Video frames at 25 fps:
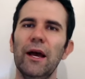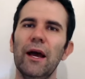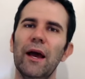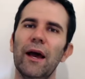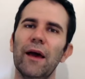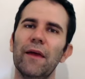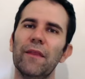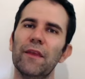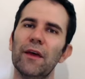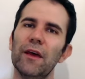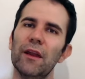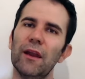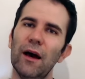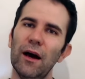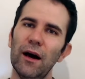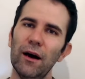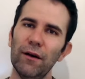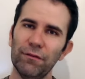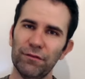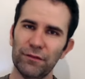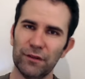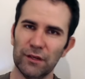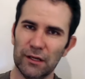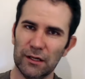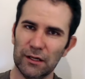And then
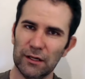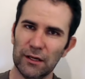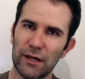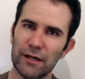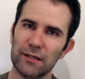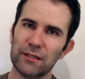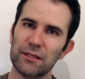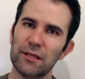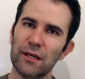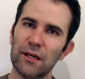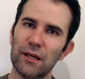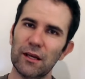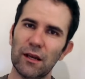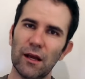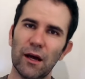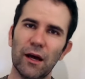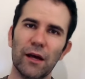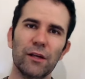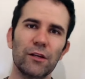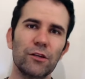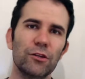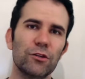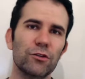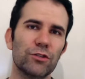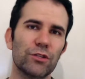after, I said, I
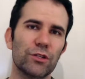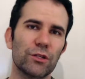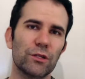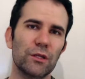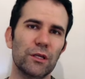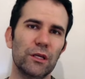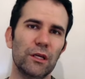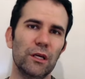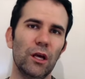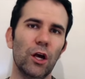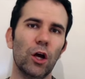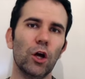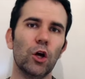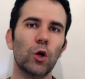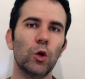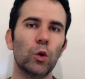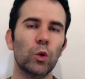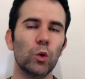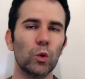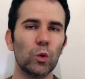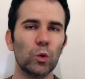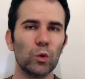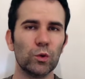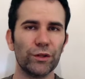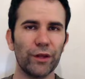usually
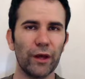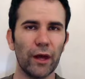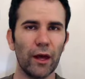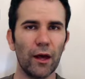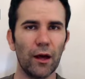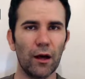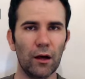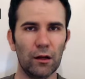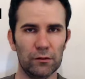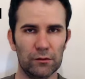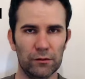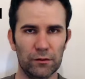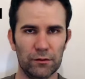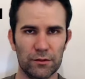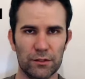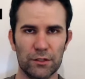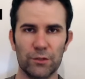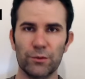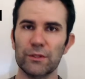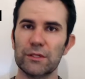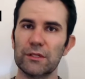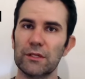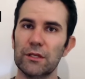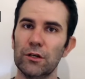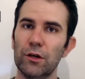cool down. So
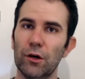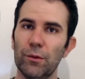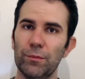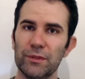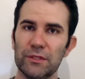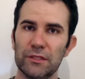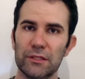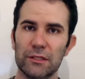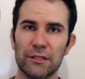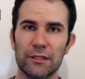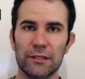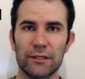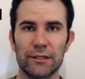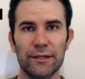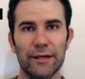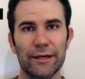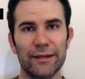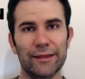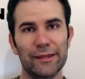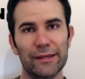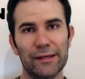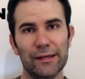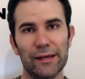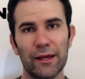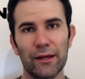it's the opposite.
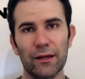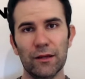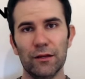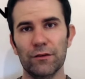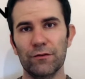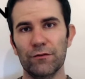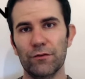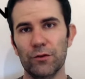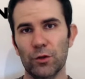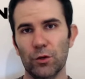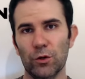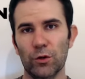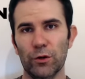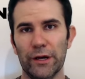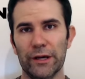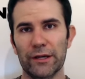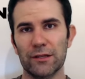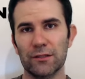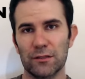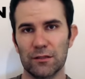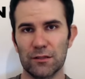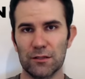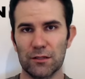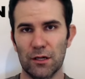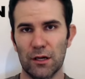At the end of your
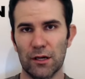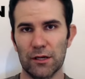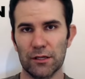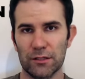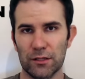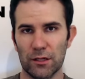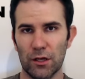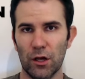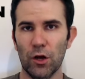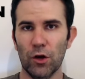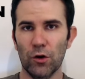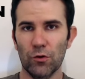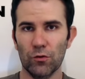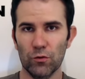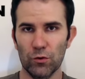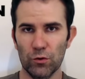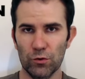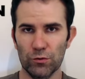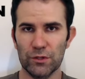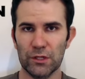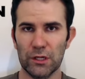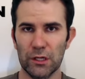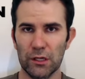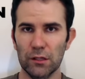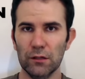exercise
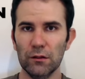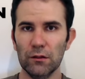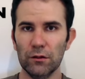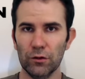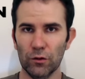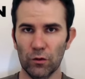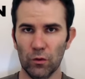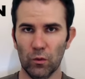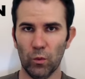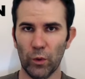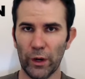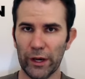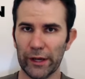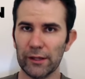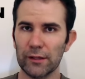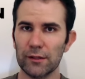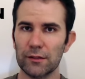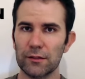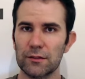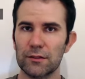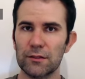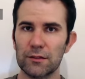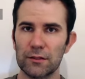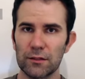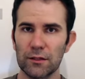routine, your
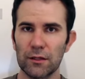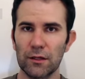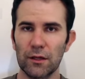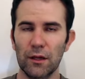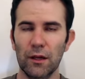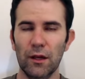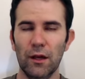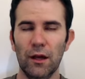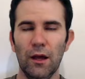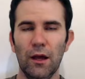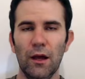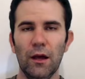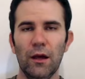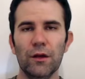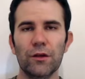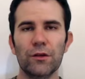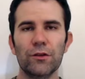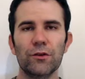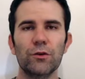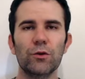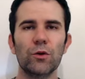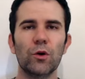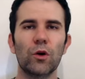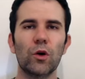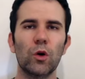weights,
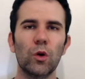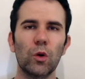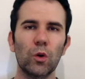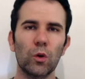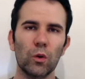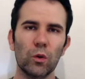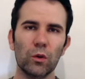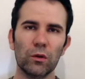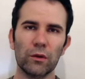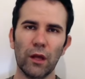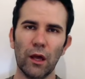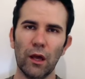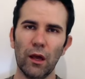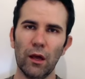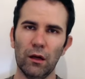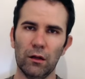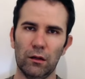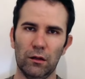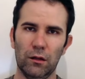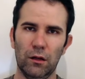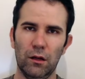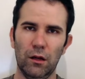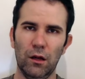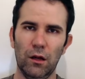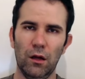you cool
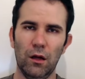down.